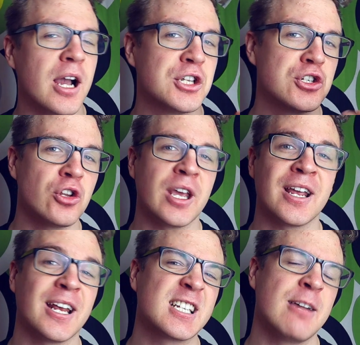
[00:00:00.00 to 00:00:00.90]
And just to take
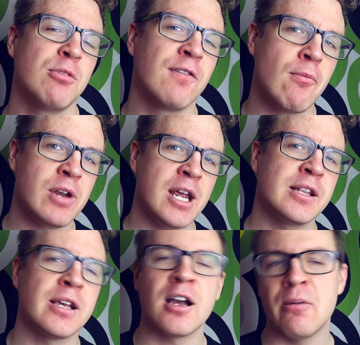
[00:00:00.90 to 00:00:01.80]
an example from
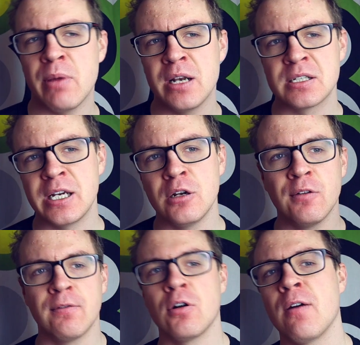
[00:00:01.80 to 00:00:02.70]
dating, I've been single
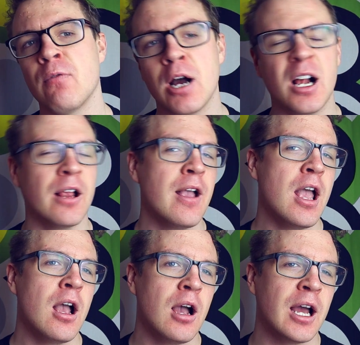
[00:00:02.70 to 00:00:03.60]
for a while
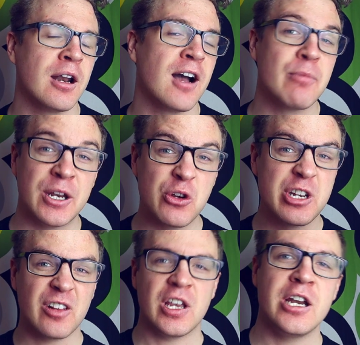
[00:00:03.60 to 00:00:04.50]
and I've been
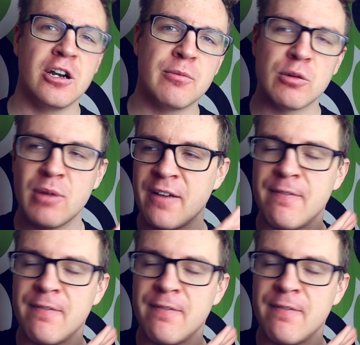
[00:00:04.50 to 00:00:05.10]
using Tinder, but my